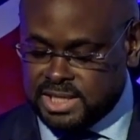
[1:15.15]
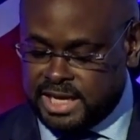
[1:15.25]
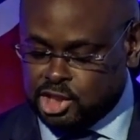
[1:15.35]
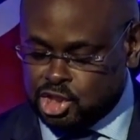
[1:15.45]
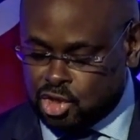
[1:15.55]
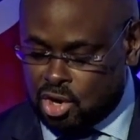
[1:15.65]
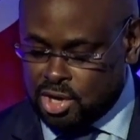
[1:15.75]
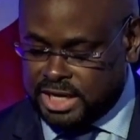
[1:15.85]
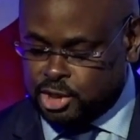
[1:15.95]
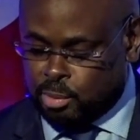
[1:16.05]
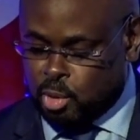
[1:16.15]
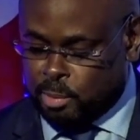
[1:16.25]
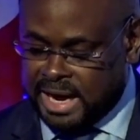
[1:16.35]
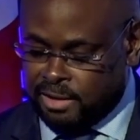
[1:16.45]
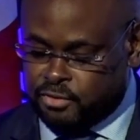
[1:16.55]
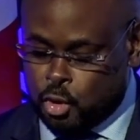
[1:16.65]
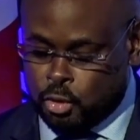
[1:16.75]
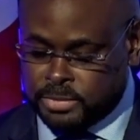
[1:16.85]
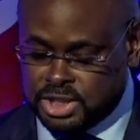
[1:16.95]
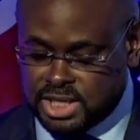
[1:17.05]
ensure that your mobile
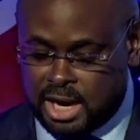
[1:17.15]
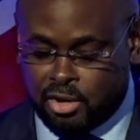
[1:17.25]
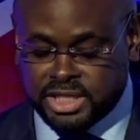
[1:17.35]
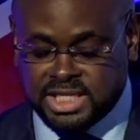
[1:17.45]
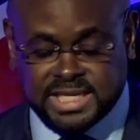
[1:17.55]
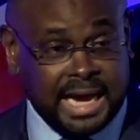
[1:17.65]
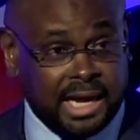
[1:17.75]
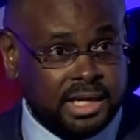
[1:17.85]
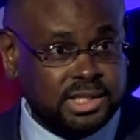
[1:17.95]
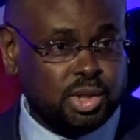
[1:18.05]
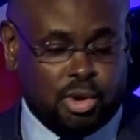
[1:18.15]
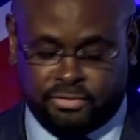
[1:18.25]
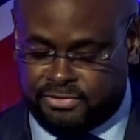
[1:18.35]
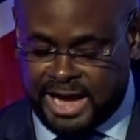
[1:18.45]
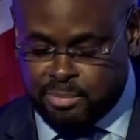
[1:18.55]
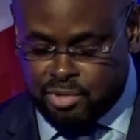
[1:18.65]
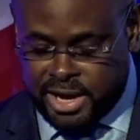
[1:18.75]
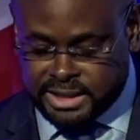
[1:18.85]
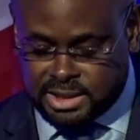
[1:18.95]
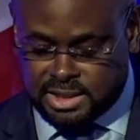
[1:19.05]
phones are on silent or
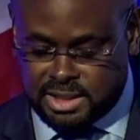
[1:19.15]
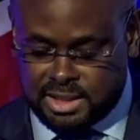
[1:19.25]
vibrate